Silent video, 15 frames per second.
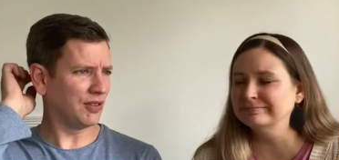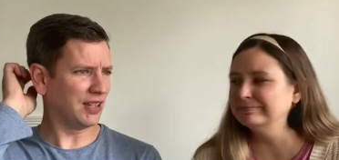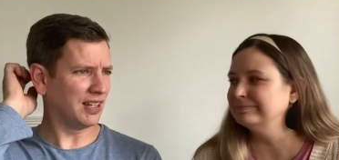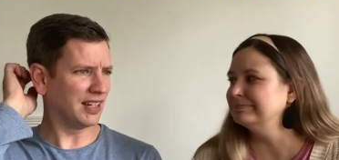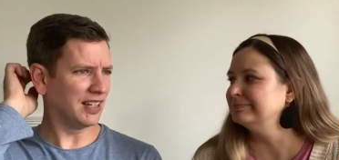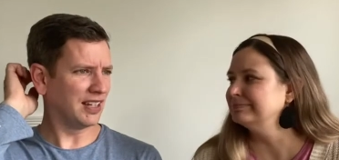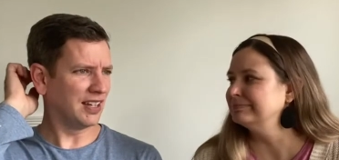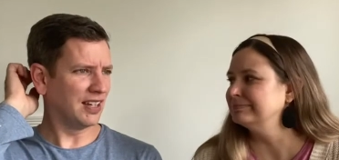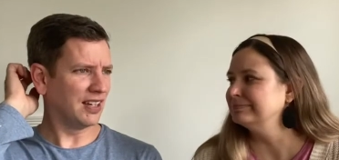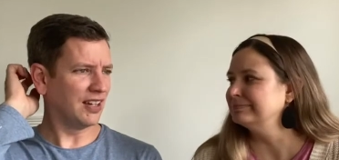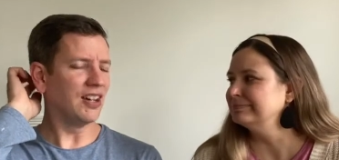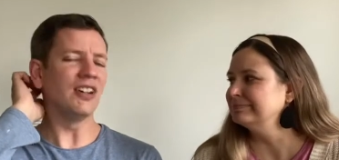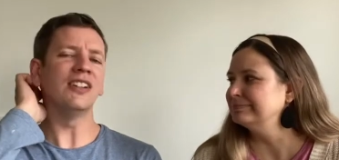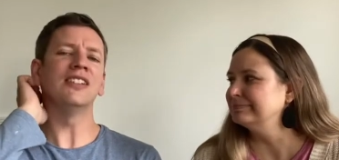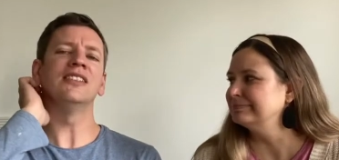Speaker 1: like
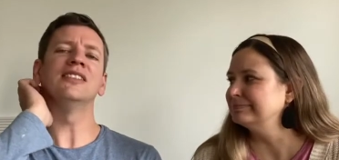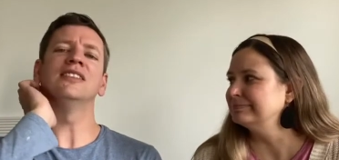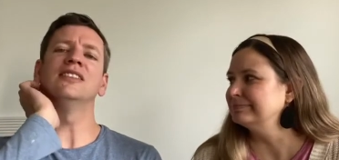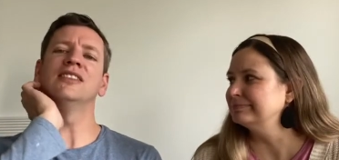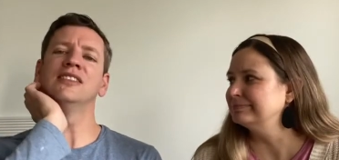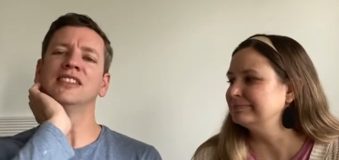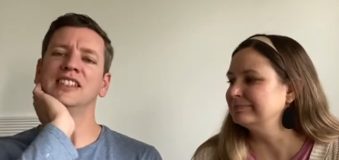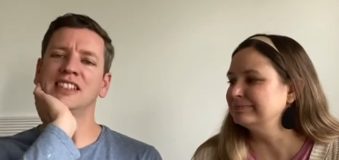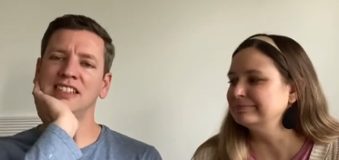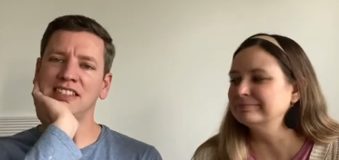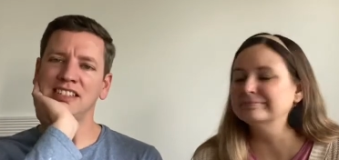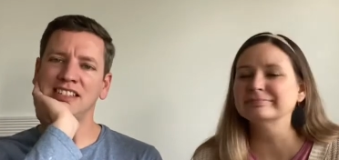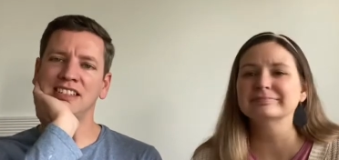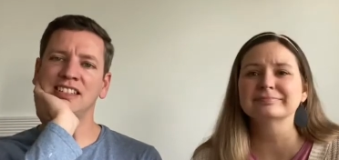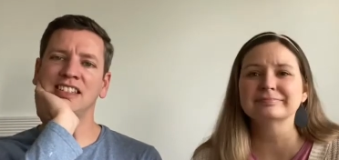oh
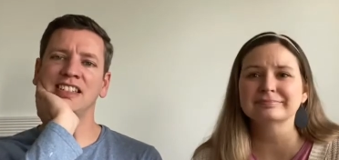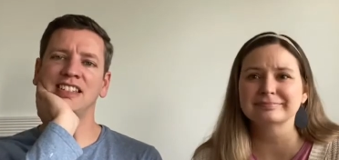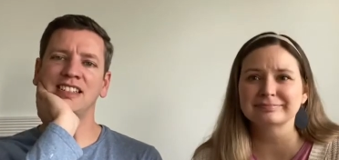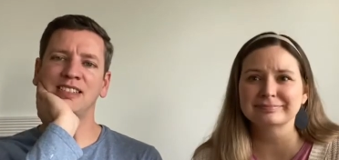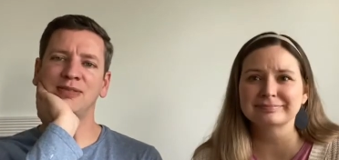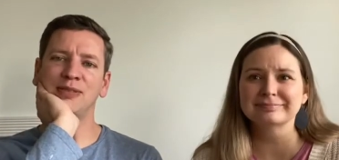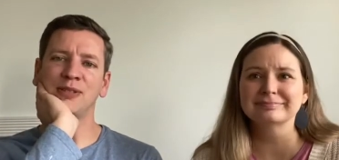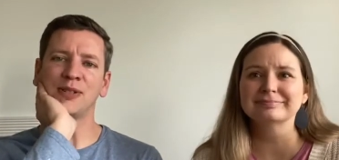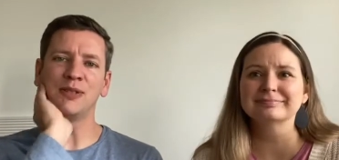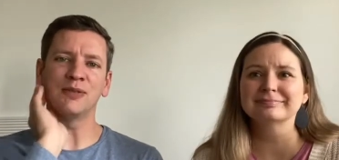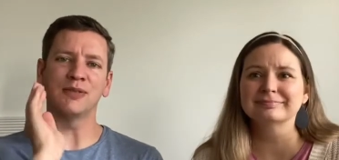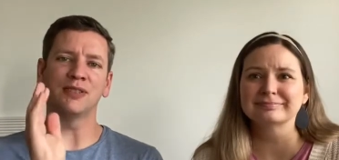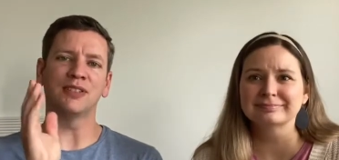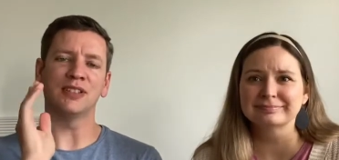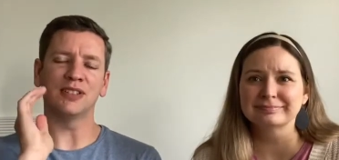yeah and they were
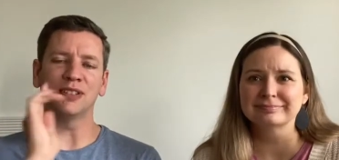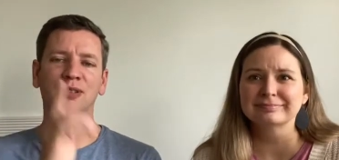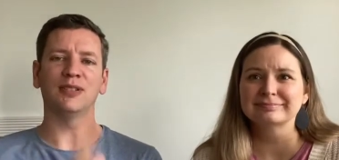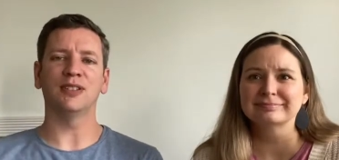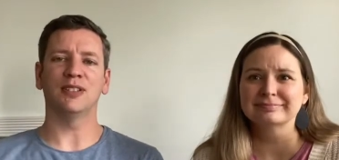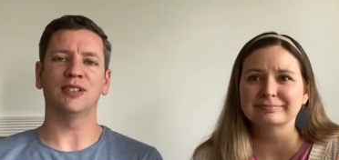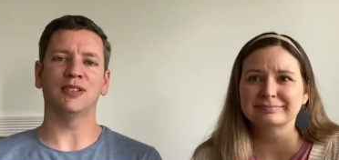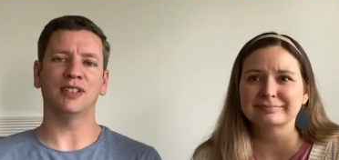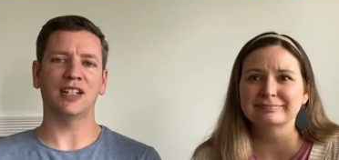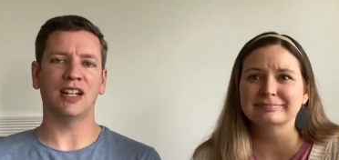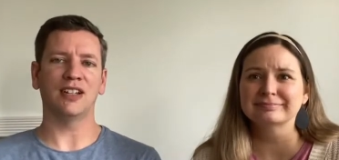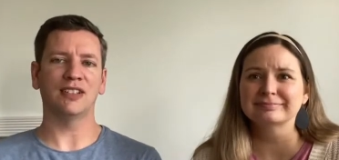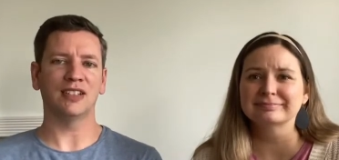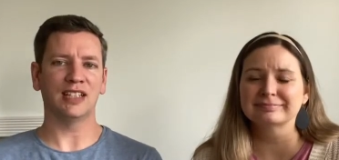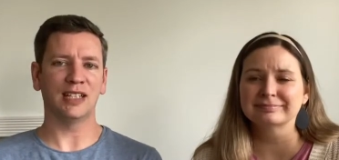over at so and so's
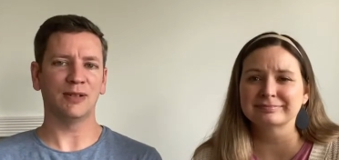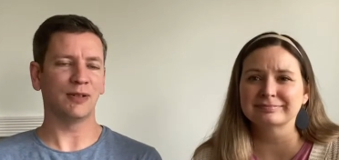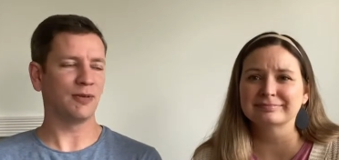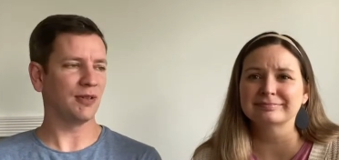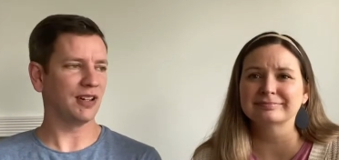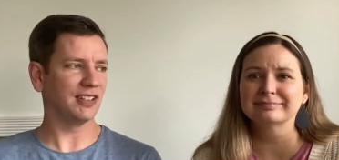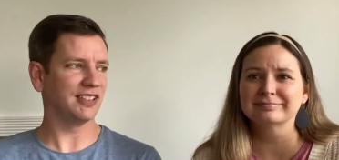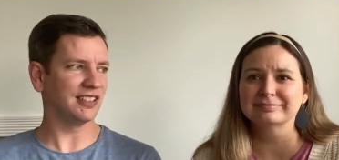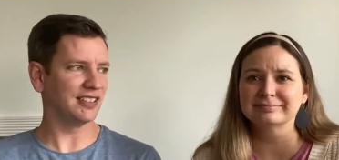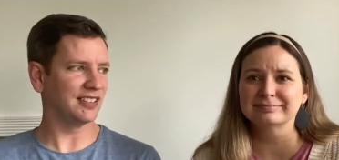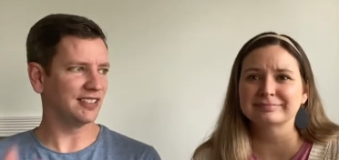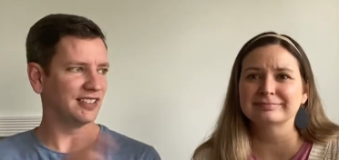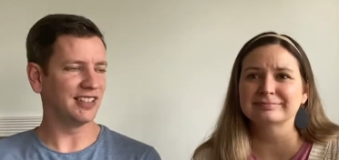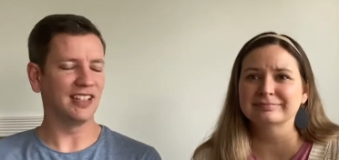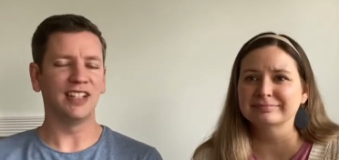house and they were
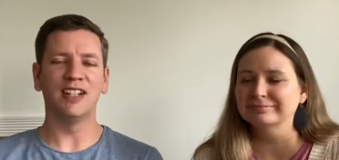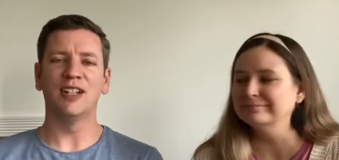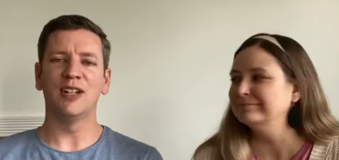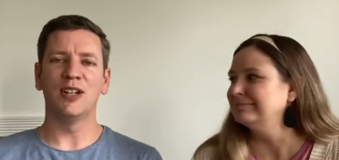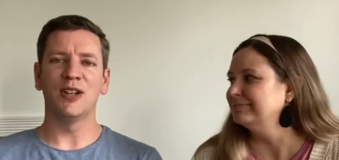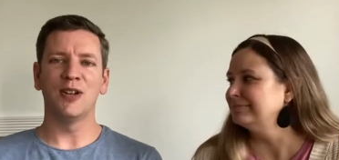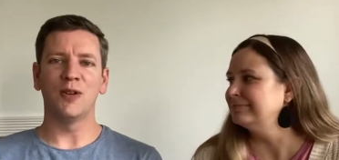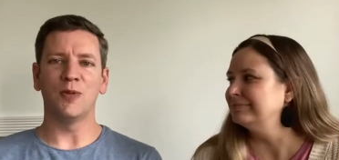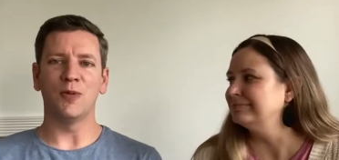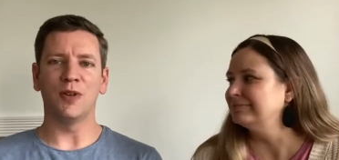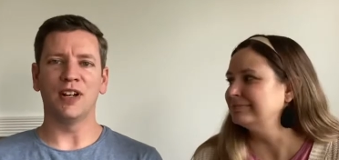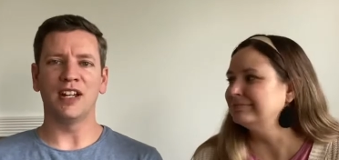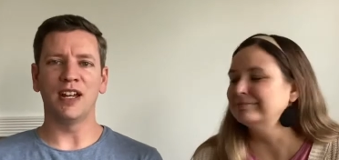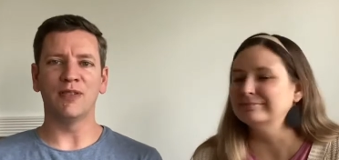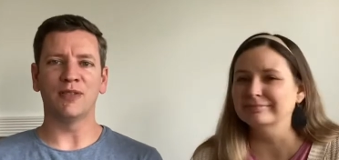watching
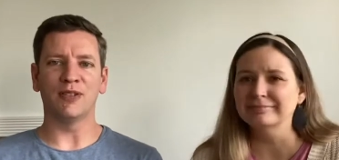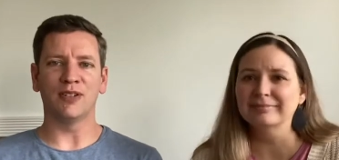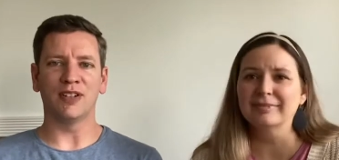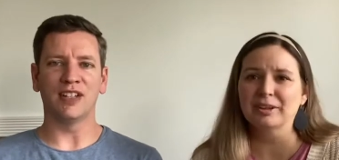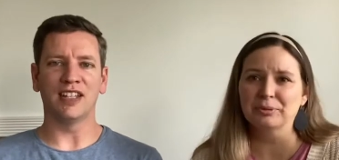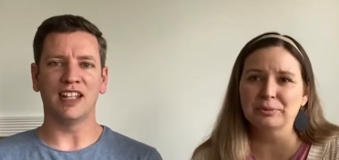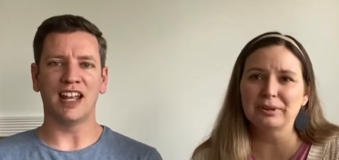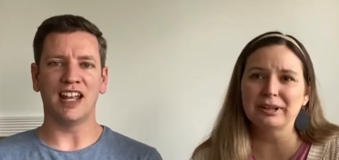whatever right.